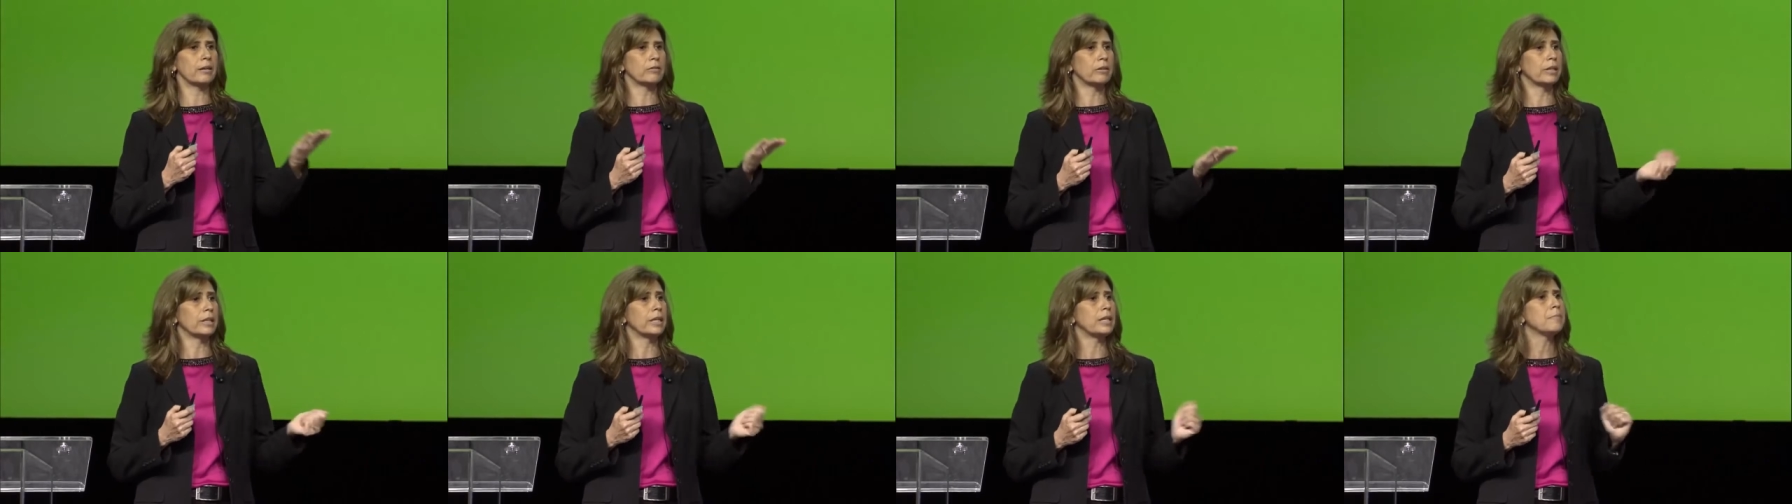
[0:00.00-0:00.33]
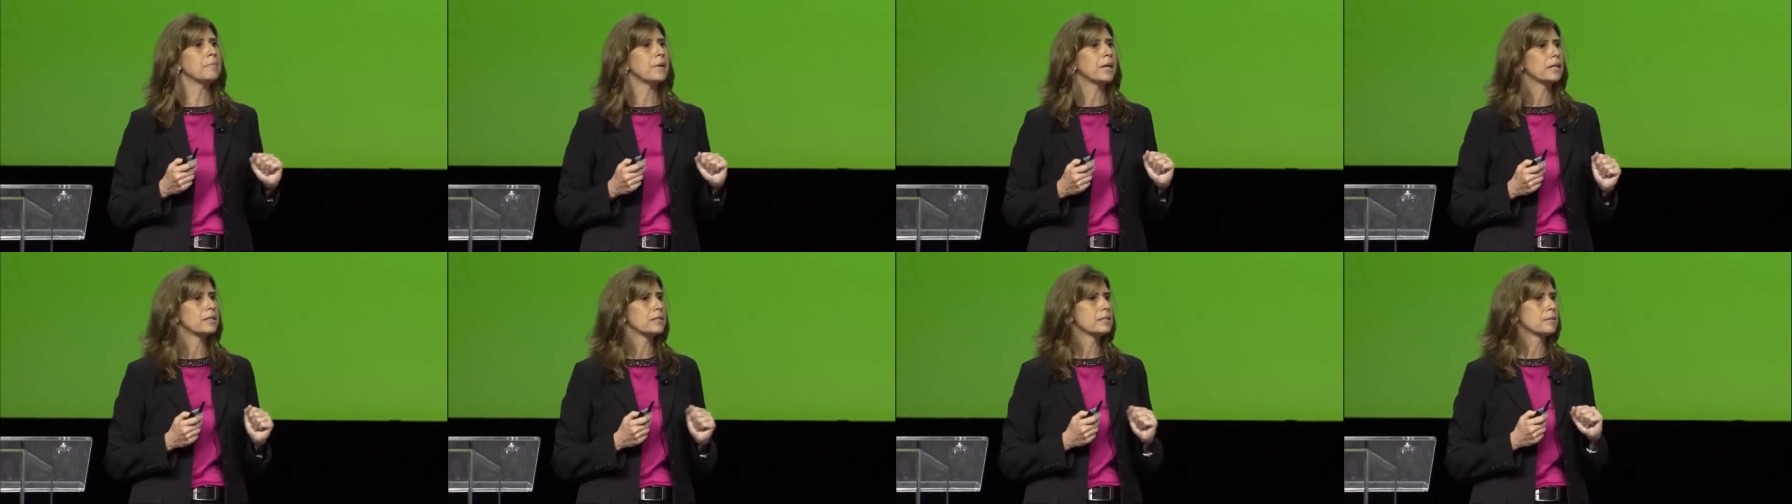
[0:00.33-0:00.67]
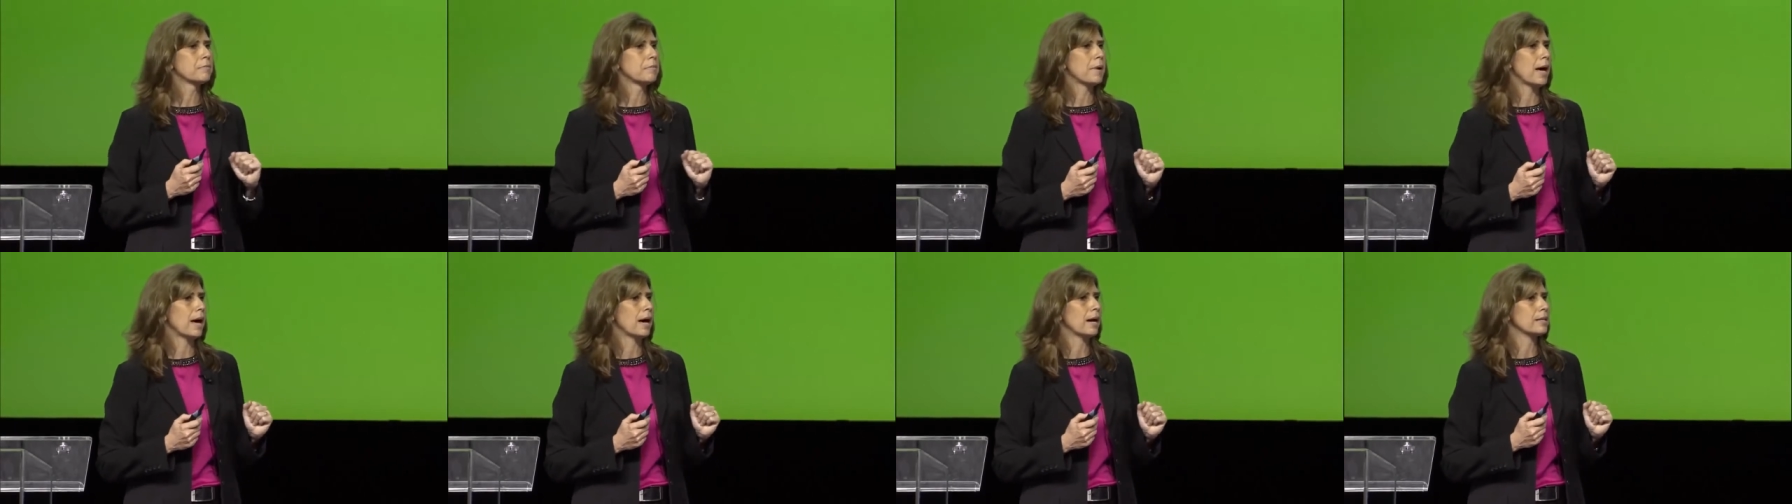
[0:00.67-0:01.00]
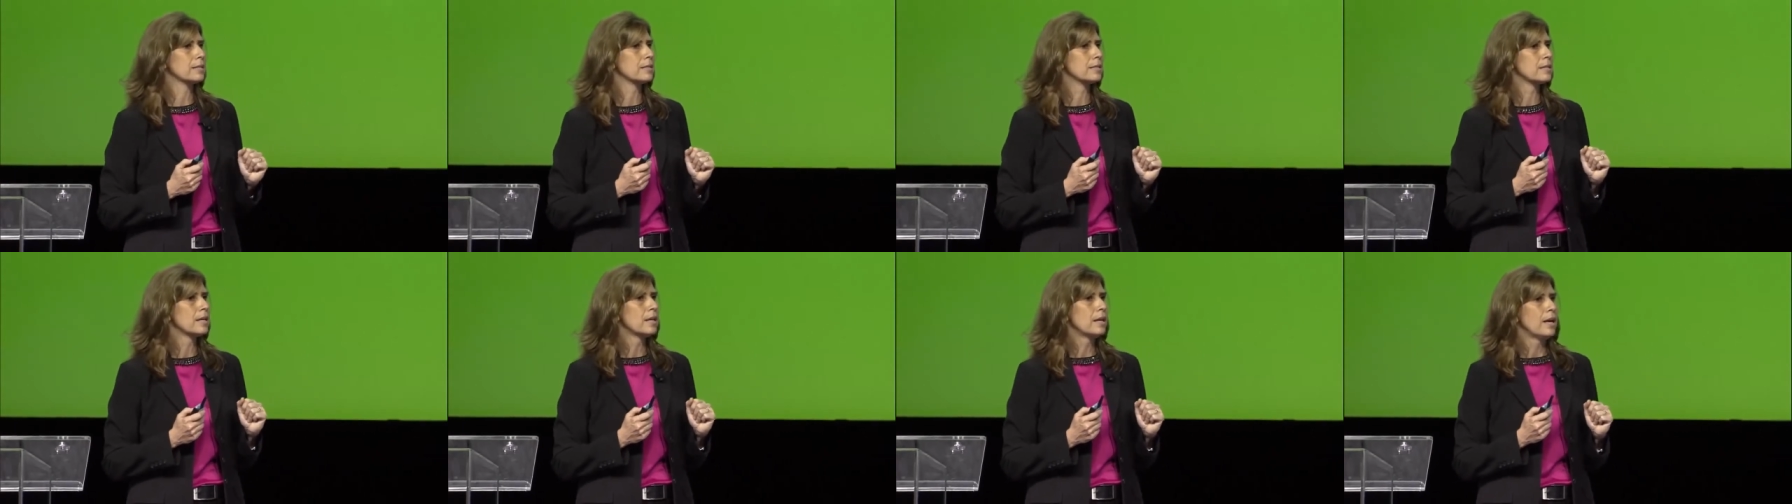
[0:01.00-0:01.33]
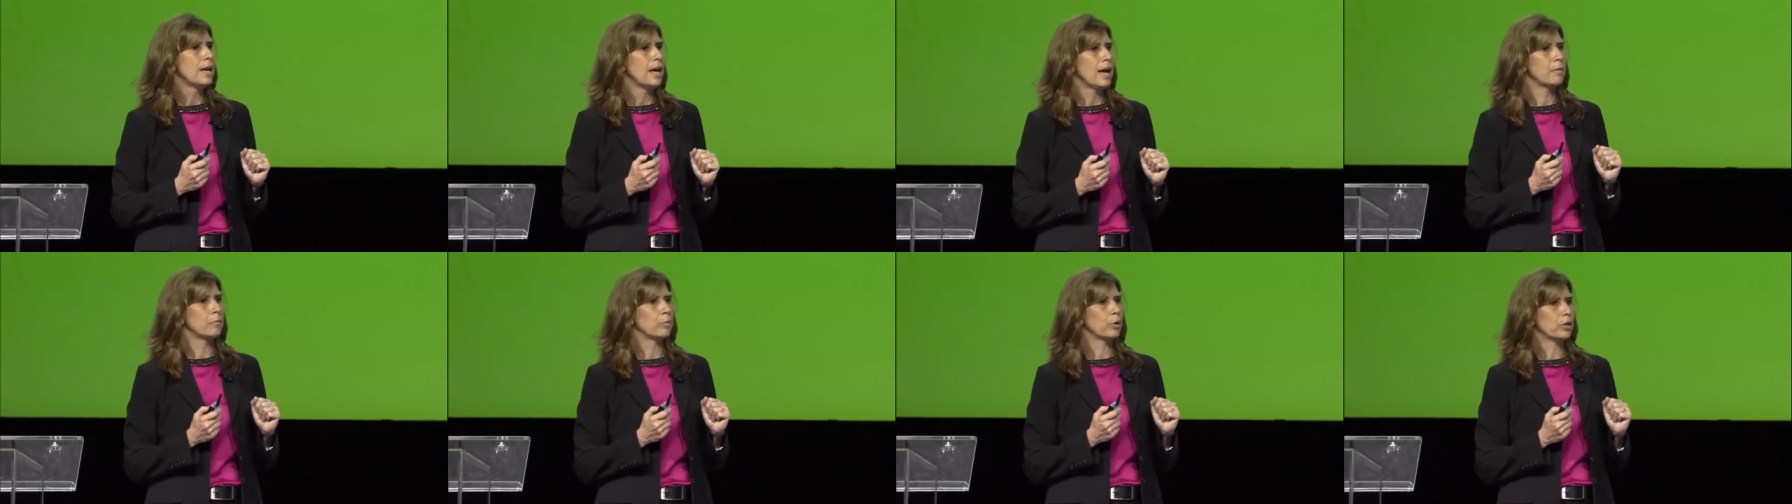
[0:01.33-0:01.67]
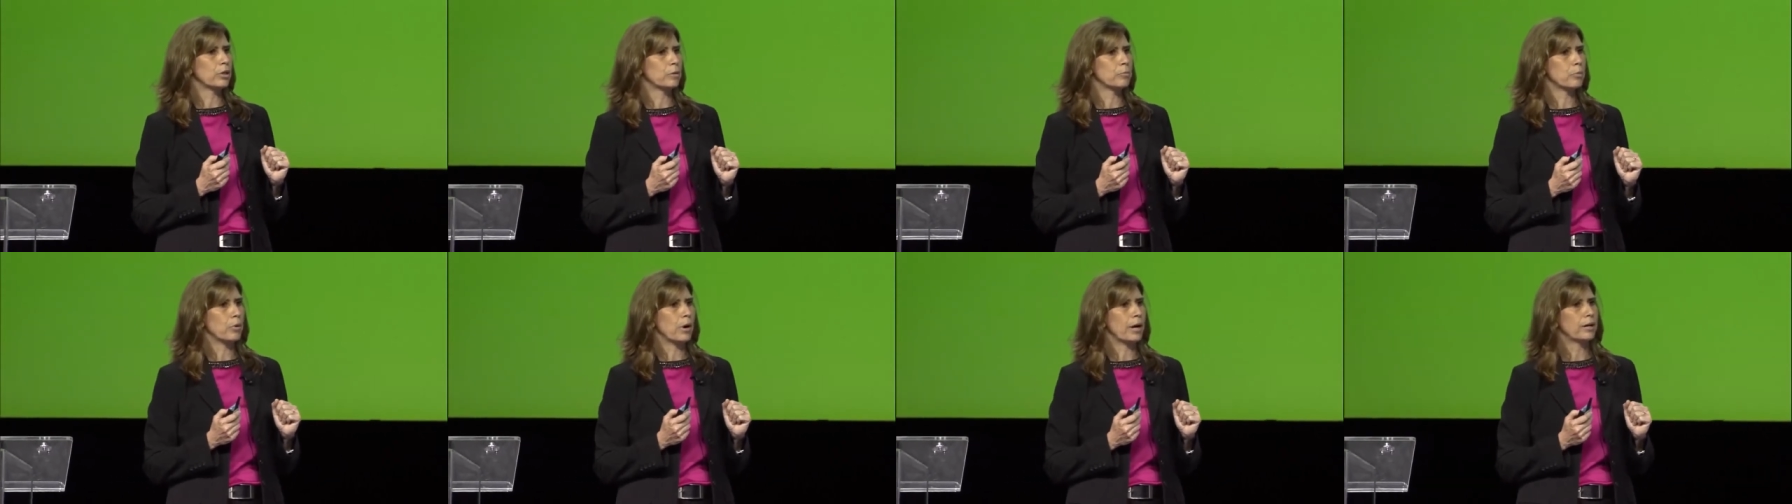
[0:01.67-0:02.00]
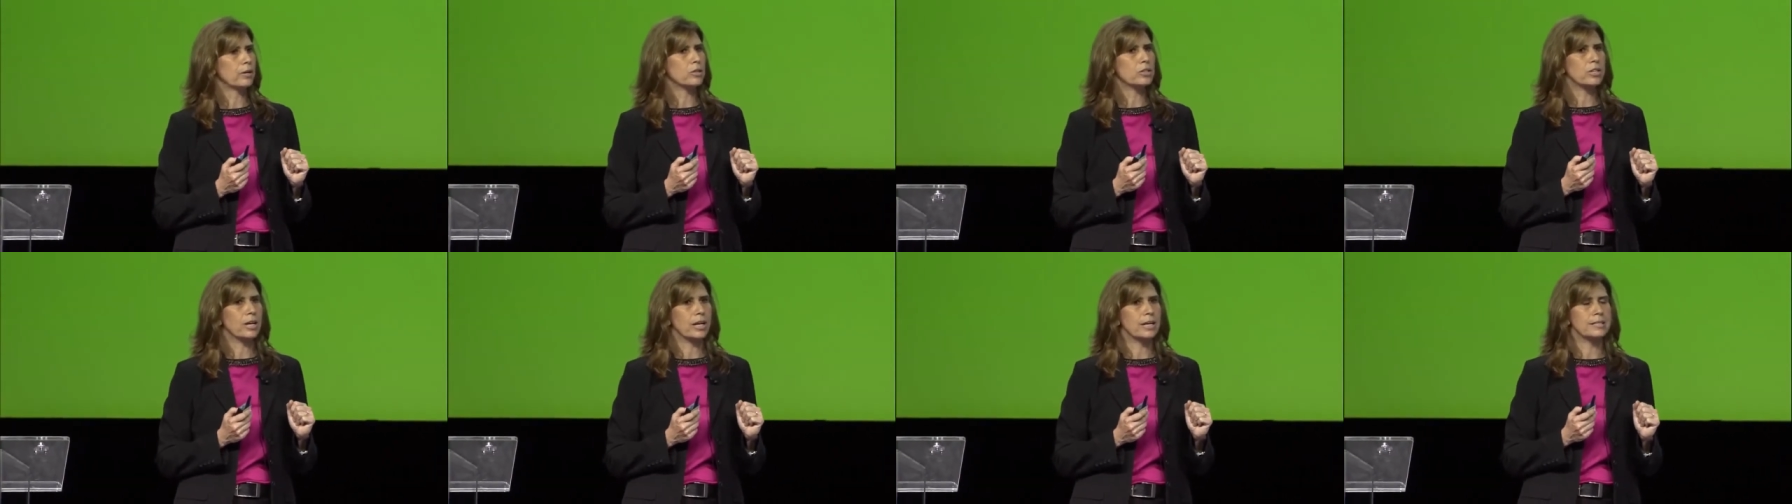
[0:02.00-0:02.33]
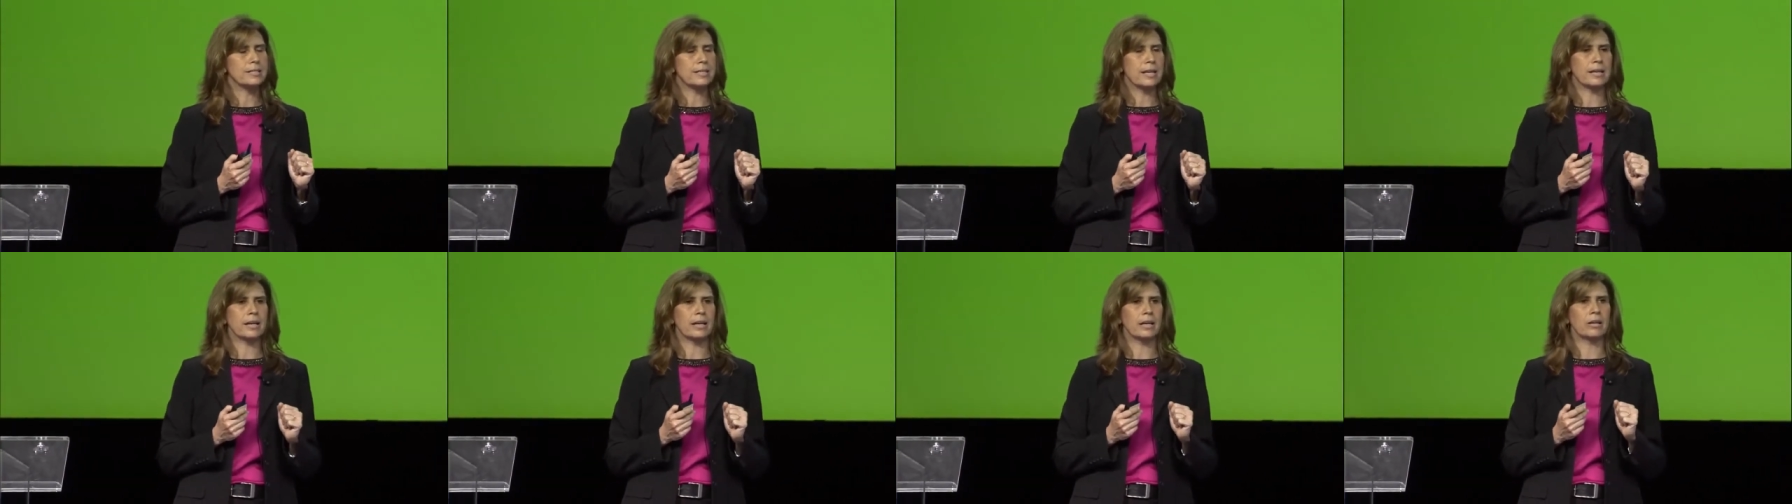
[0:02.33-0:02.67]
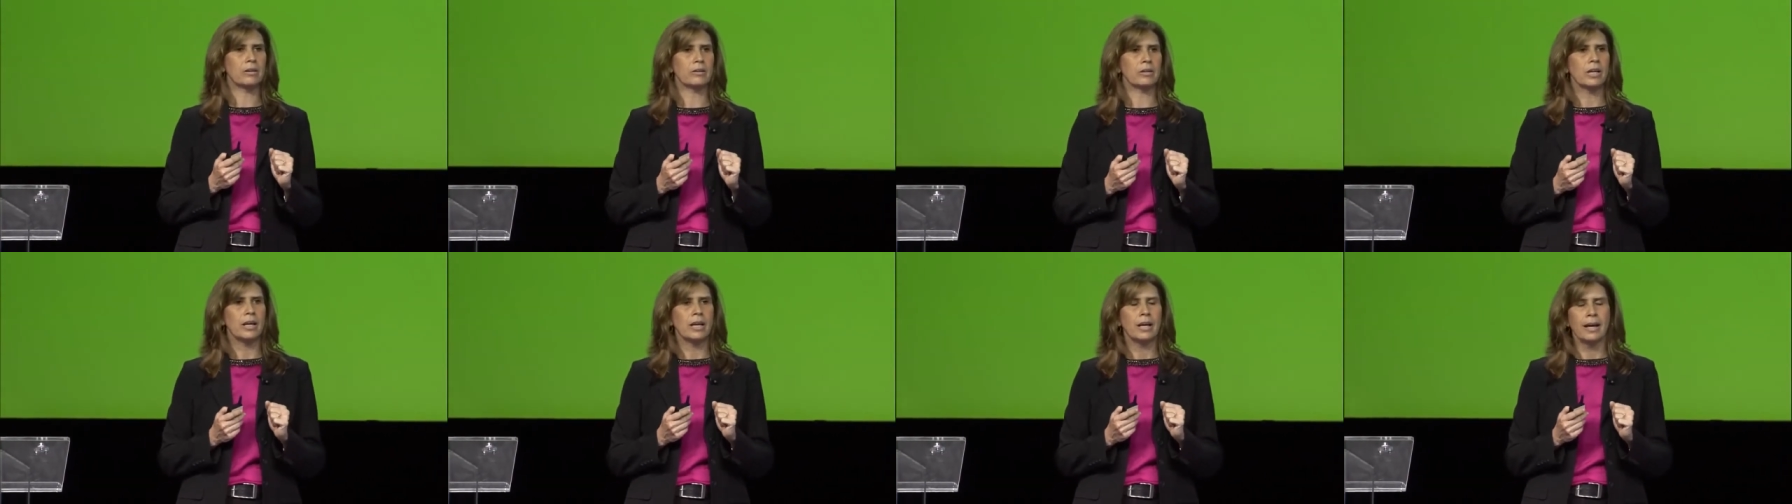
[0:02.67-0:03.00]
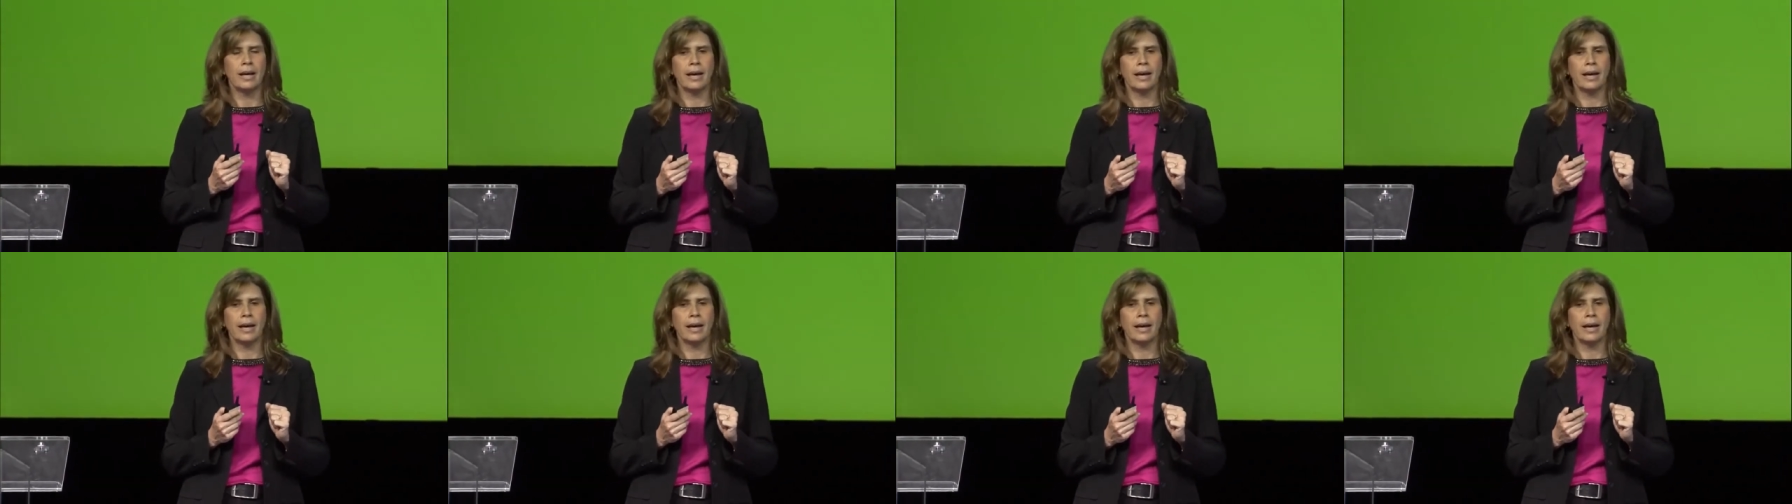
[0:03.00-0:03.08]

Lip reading: out an email to Max, and we're going to prioritize that out